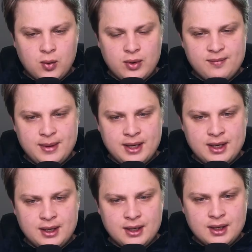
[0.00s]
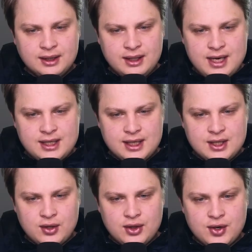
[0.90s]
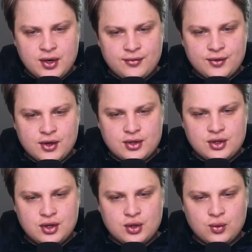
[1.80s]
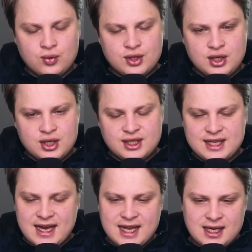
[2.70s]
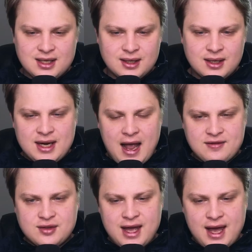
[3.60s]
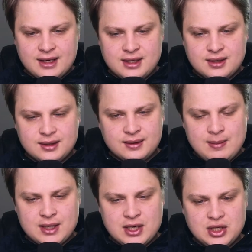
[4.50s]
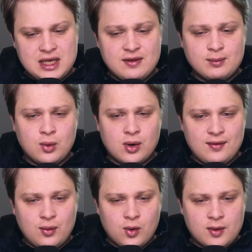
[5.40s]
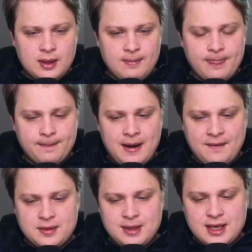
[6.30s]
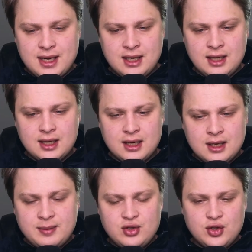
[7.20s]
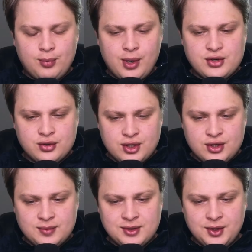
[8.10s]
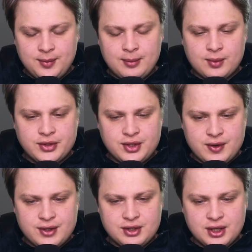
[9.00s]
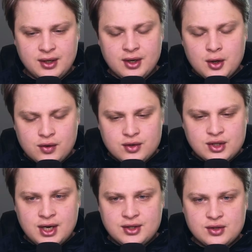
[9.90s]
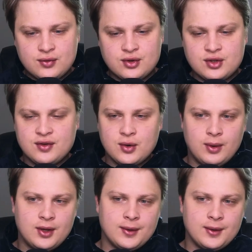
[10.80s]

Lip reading: to where we've been, at least until the 31st to the 2nd. And then after that, maybe potentially even more of a warm-up. Might have to be taking some of these low pressure systems a little bit more seriously for those chances for severe